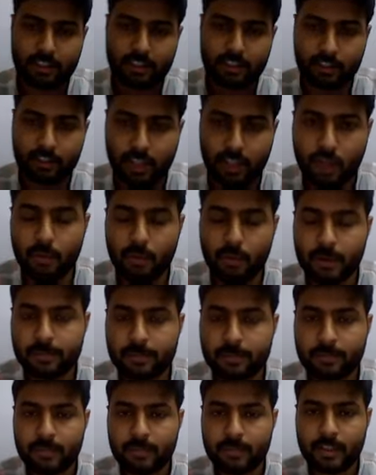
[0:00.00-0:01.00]
is cube.
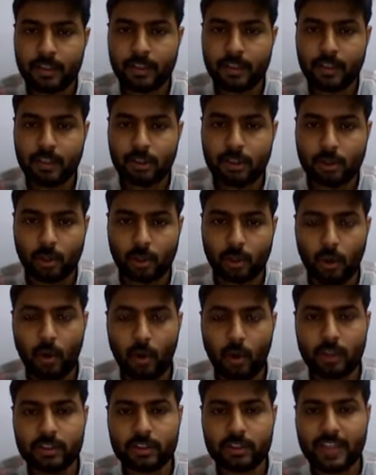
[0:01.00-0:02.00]
So
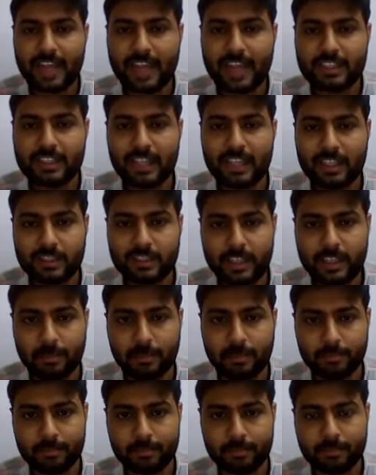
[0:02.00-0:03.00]
all sides are
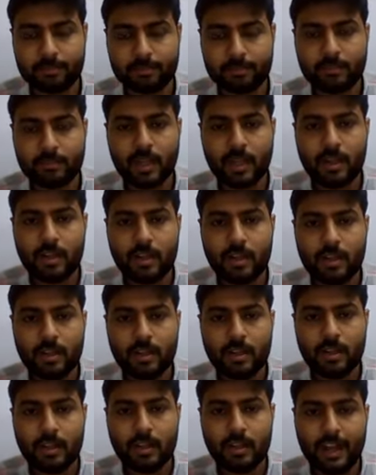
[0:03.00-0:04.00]
same,
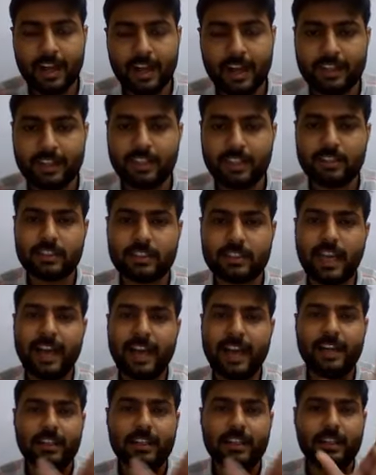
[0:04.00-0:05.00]
and this
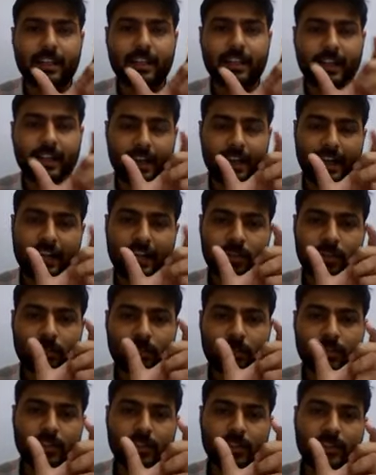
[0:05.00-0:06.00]
length
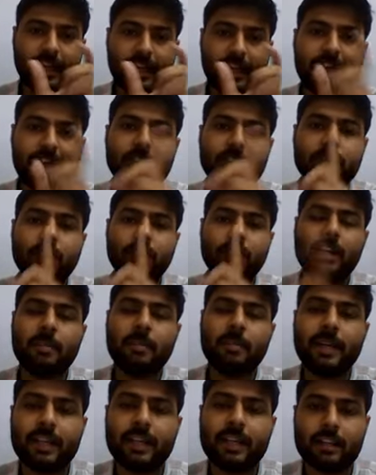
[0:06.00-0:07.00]
of this side is
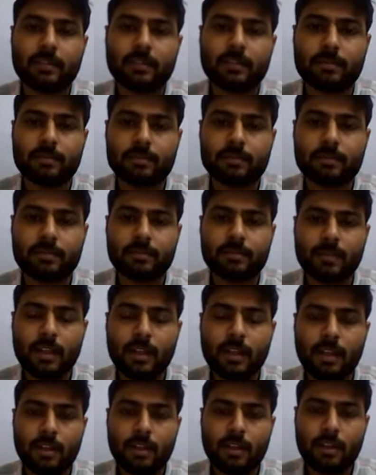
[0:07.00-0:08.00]
1 meter.
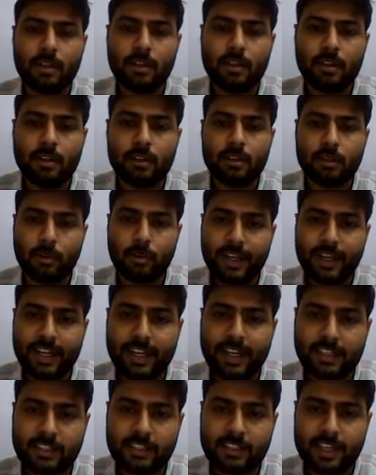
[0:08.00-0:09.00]
So we
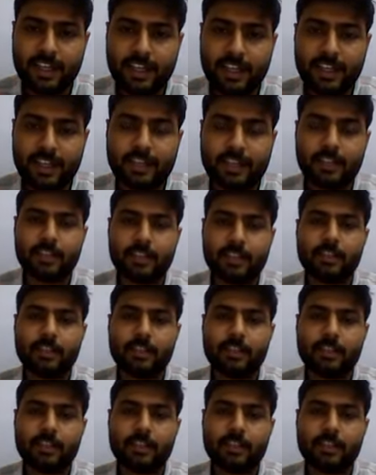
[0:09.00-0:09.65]
can say that